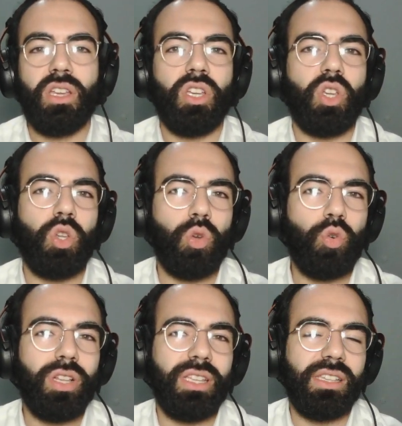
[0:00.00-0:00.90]
you
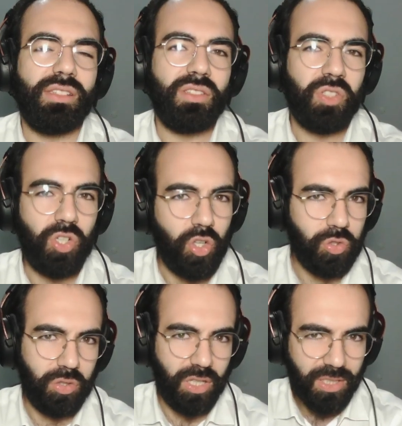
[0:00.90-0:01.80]
release
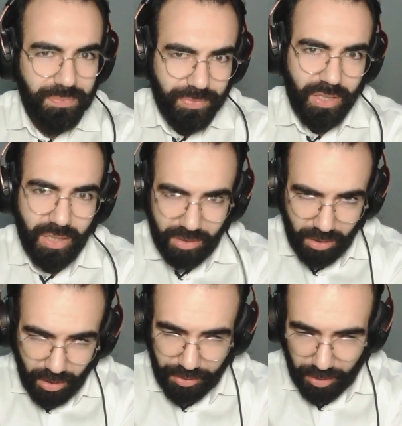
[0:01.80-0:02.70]
serotonin and
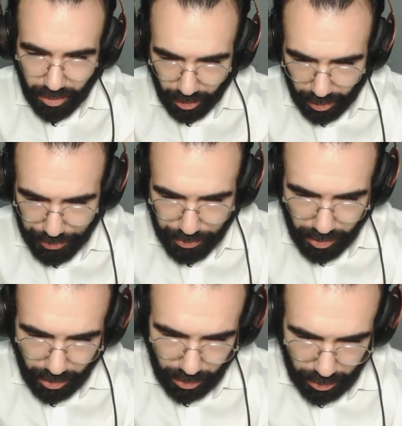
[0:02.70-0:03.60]
other healthy
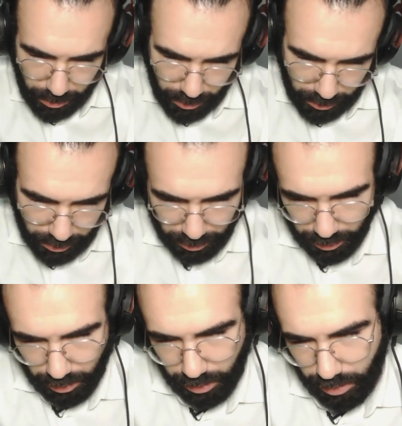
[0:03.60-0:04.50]
hormones
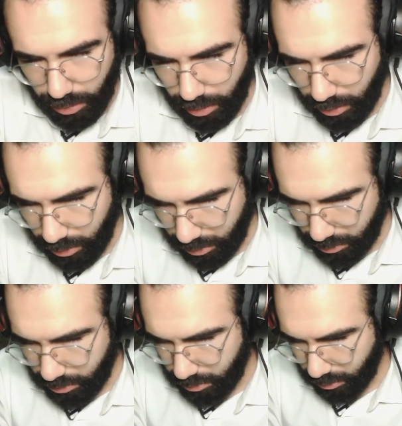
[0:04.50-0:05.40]

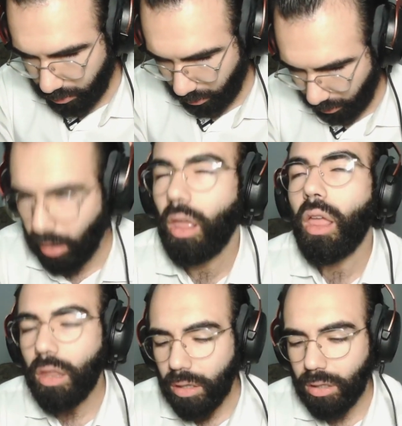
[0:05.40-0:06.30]
into
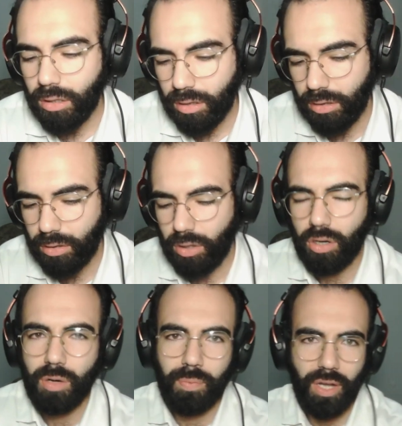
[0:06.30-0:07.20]

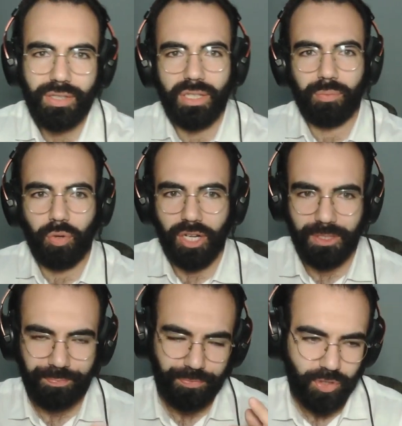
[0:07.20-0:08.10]
your body and
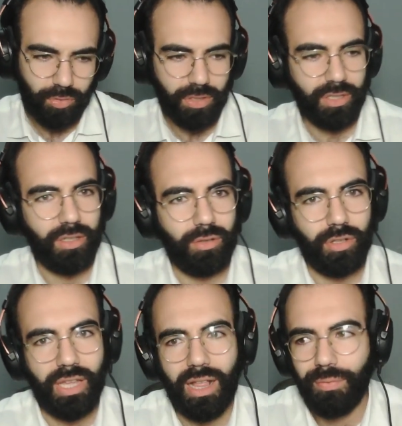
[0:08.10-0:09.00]
brain. So really,
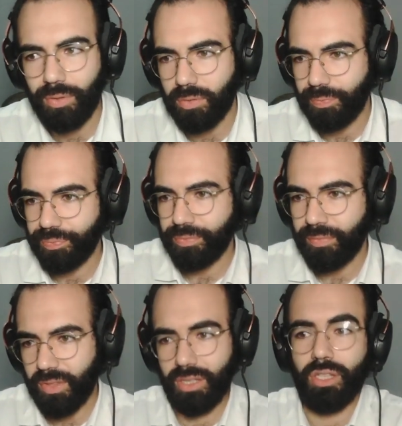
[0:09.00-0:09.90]
really helpful too.
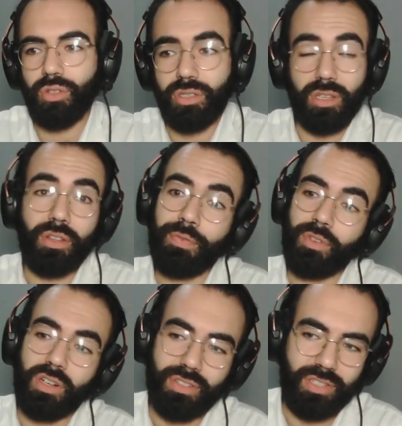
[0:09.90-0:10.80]
And interesting. Of
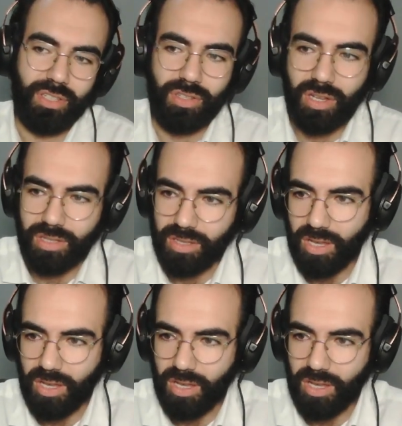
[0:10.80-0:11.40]
course, this is not